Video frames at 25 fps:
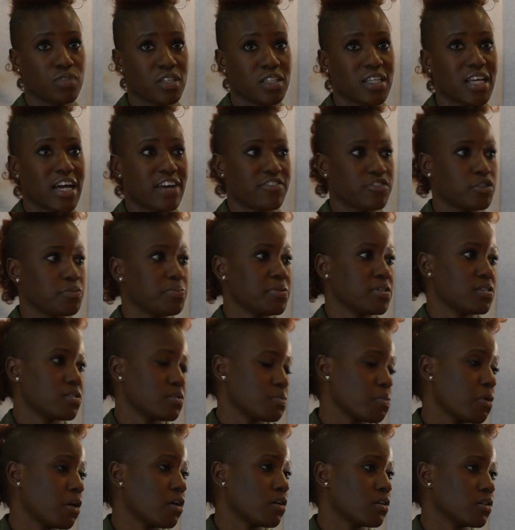really have to be
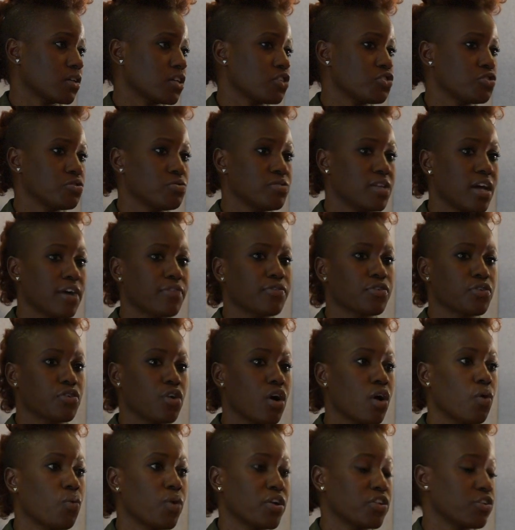smart because you never
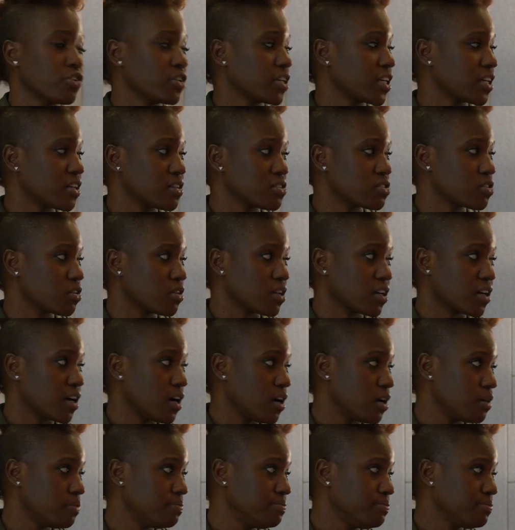know when your gig is going to
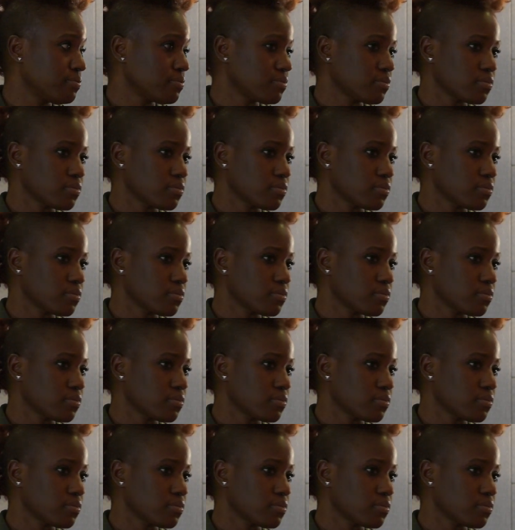come.